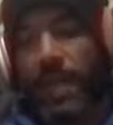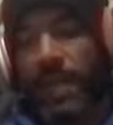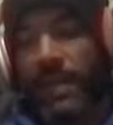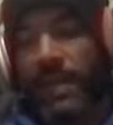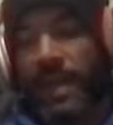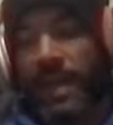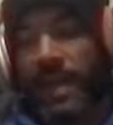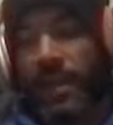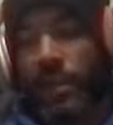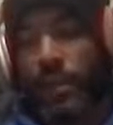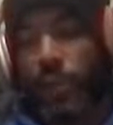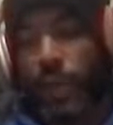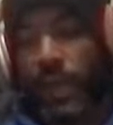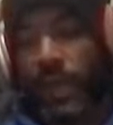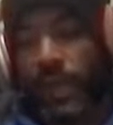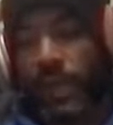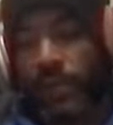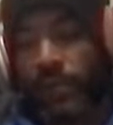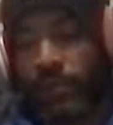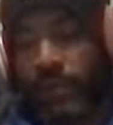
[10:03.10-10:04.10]
By now, the
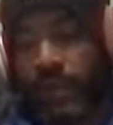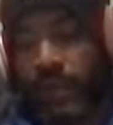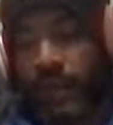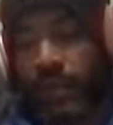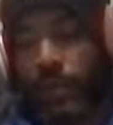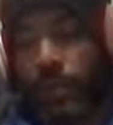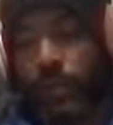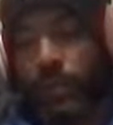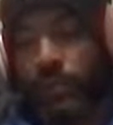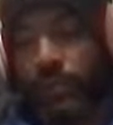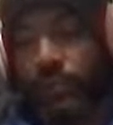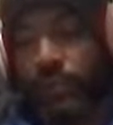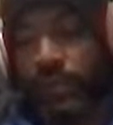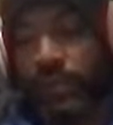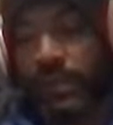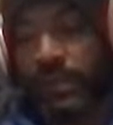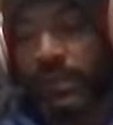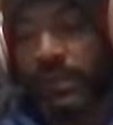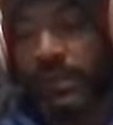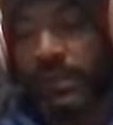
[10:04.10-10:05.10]
waiting crowd was
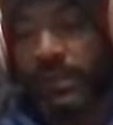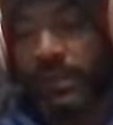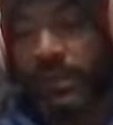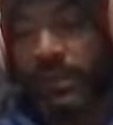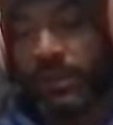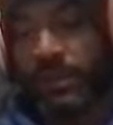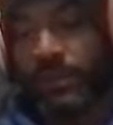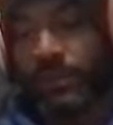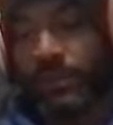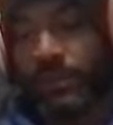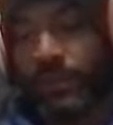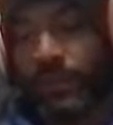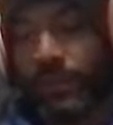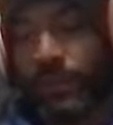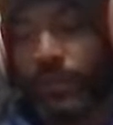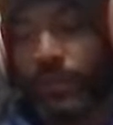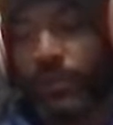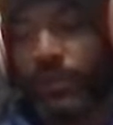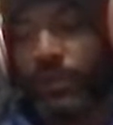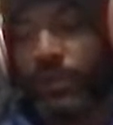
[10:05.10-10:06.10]
really into it,
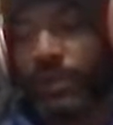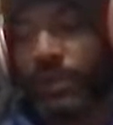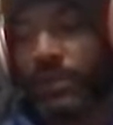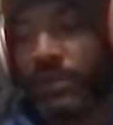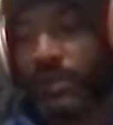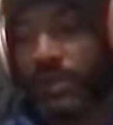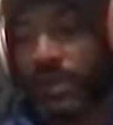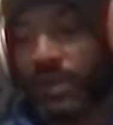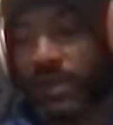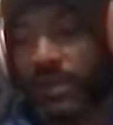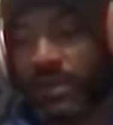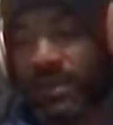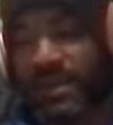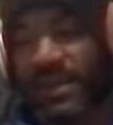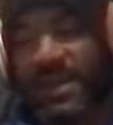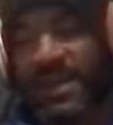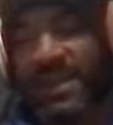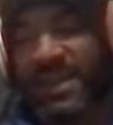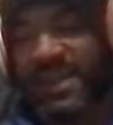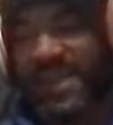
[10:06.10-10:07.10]
urging us on.
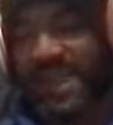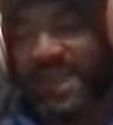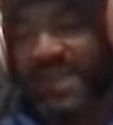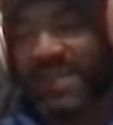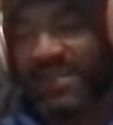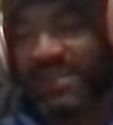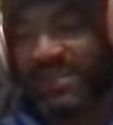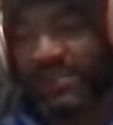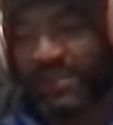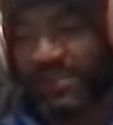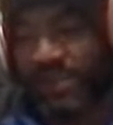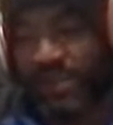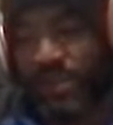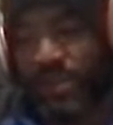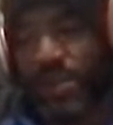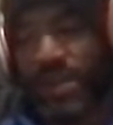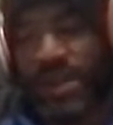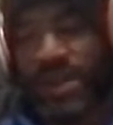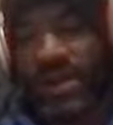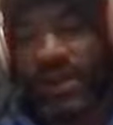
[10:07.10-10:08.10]
"Yes, do
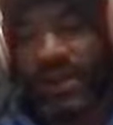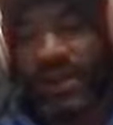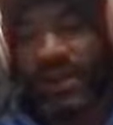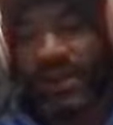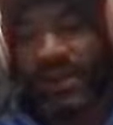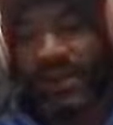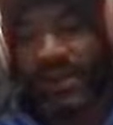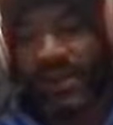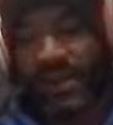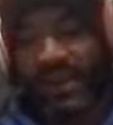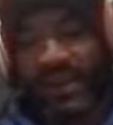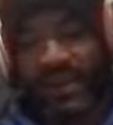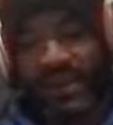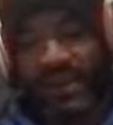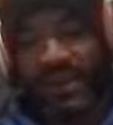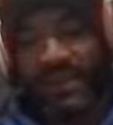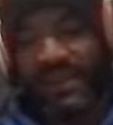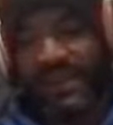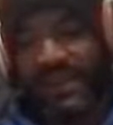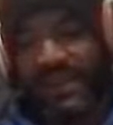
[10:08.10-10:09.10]
it!
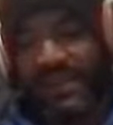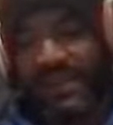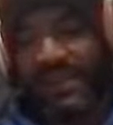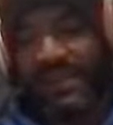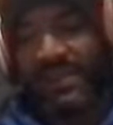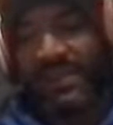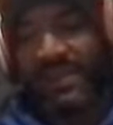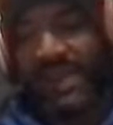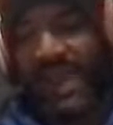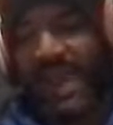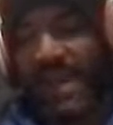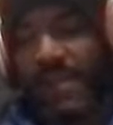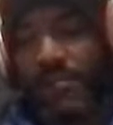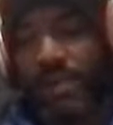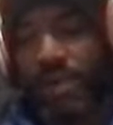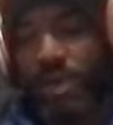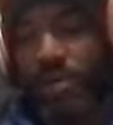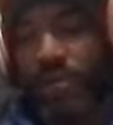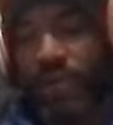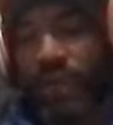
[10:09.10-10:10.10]
Let's get this line
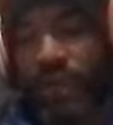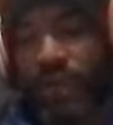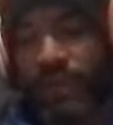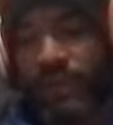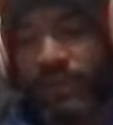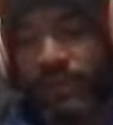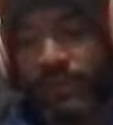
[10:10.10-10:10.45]
moving!"